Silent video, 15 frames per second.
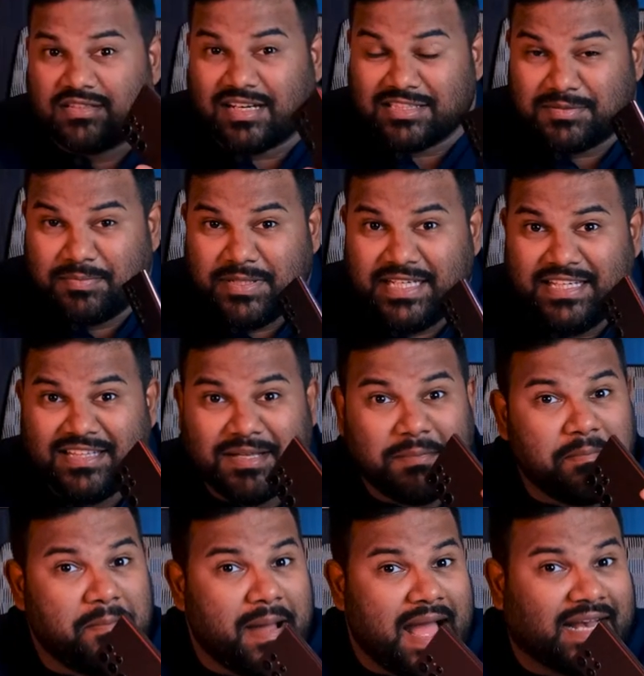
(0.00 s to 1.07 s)
Trust me, the
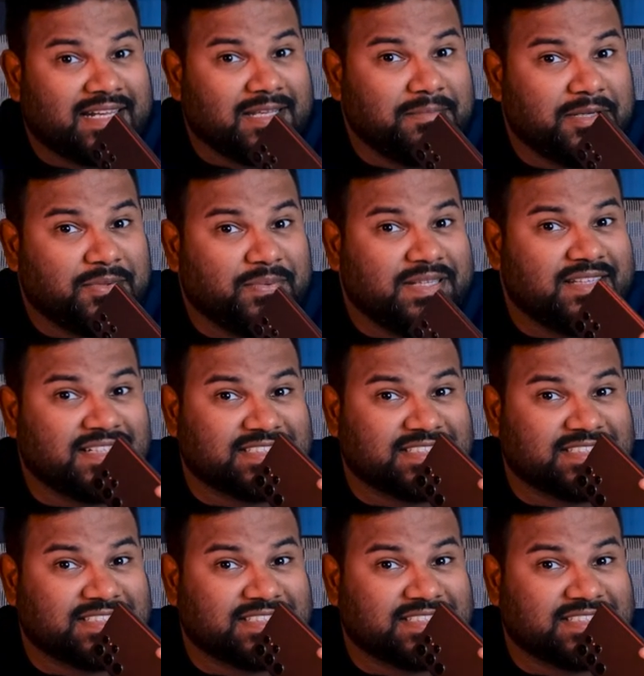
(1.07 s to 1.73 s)
battle between the